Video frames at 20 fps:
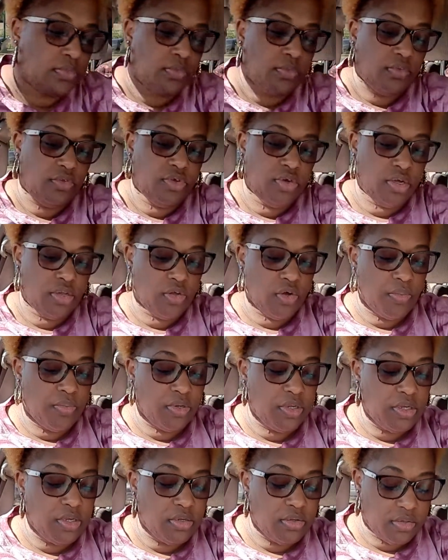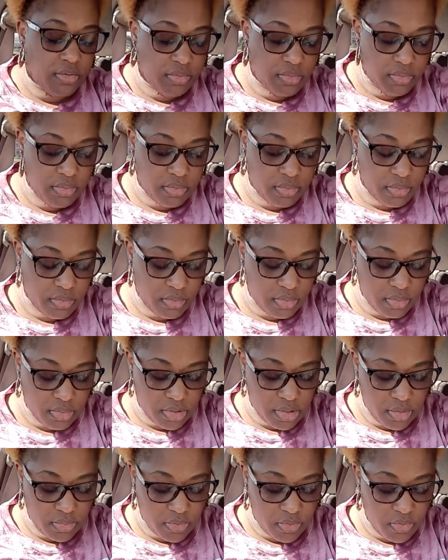You gotta open these.
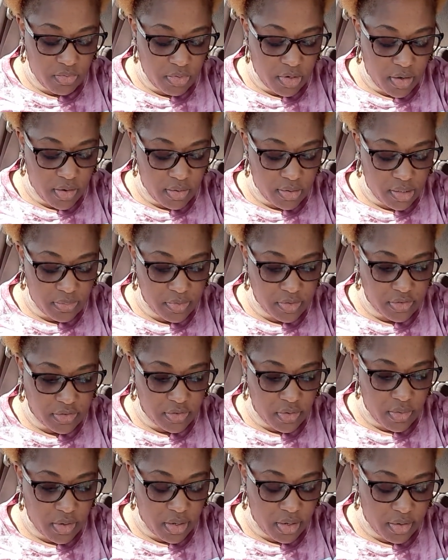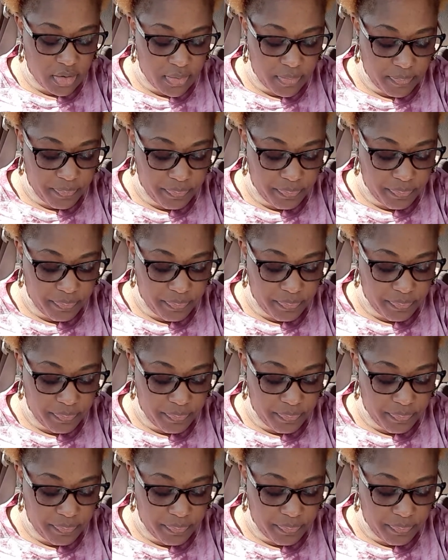Let them cool off. They be so hot.